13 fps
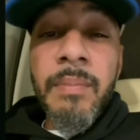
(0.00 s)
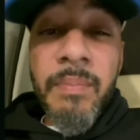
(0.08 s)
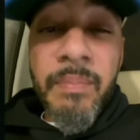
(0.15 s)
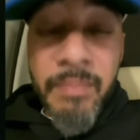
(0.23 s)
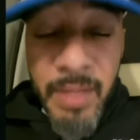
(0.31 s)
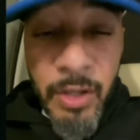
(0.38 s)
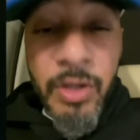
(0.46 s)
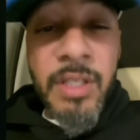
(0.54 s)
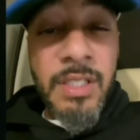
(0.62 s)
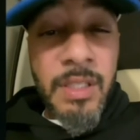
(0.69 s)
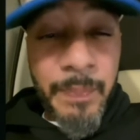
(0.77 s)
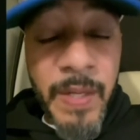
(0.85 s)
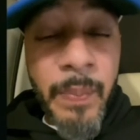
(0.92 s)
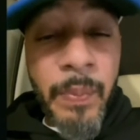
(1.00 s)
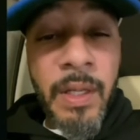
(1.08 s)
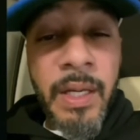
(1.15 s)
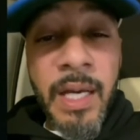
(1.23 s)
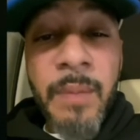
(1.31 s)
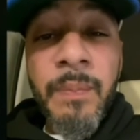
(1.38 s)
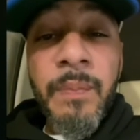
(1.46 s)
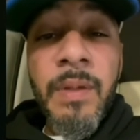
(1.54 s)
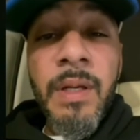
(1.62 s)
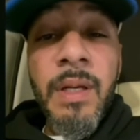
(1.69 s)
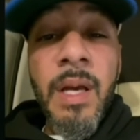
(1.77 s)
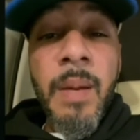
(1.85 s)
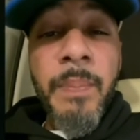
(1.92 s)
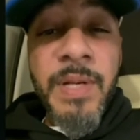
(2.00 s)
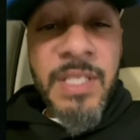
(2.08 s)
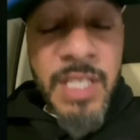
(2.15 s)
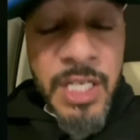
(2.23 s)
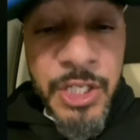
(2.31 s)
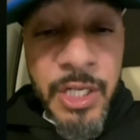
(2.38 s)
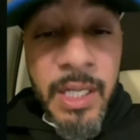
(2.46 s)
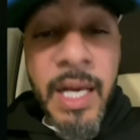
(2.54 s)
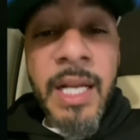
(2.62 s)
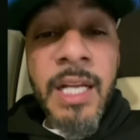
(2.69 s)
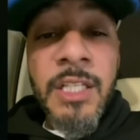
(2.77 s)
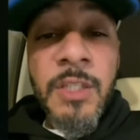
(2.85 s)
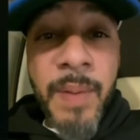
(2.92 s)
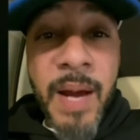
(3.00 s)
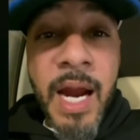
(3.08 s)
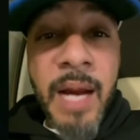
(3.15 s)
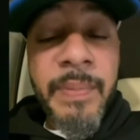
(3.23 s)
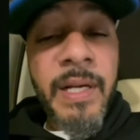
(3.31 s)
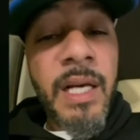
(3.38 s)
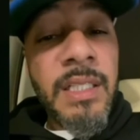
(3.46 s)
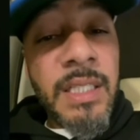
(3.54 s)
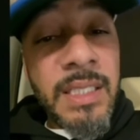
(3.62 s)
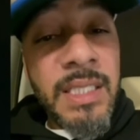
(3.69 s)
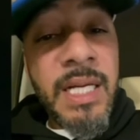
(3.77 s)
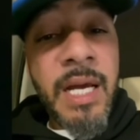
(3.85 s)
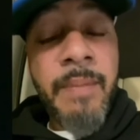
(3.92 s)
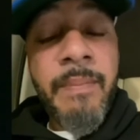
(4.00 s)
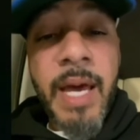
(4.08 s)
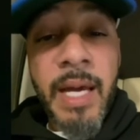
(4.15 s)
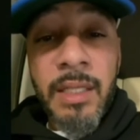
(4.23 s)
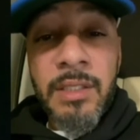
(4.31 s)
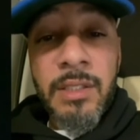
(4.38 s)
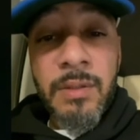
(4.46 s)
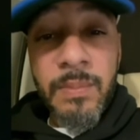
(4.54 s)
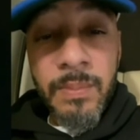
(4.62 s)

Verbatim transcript: Millions of people are in Position and inspired because of DMX.